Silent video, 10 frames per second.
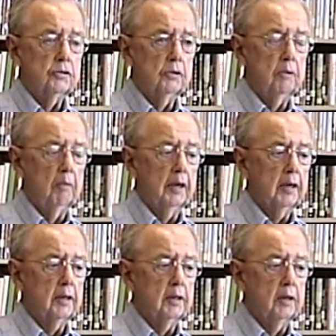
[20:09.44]
you might
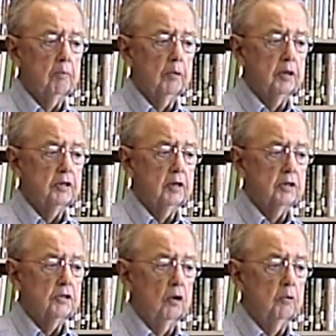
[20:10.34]
get the impression
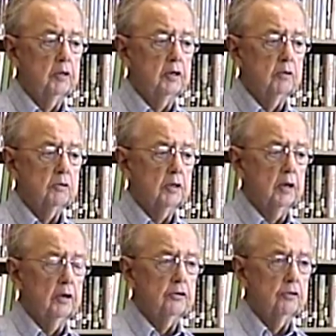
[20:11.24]
that's all we did was
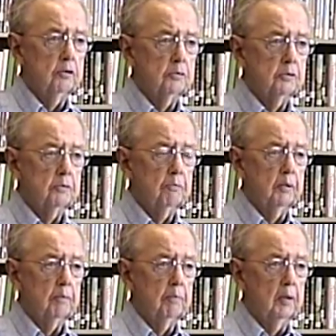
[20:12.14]
carry troops,
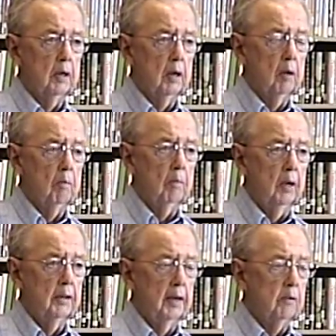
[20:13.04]
but
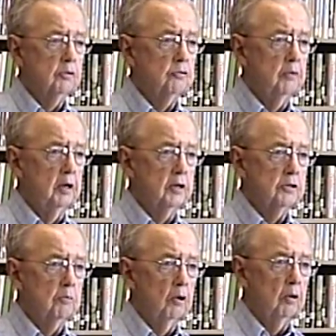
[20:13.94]
that was really a
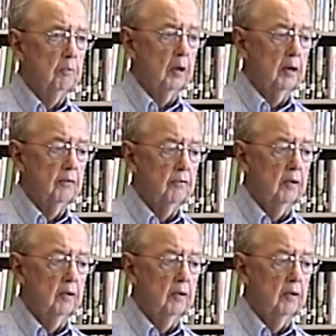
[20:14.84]
small part of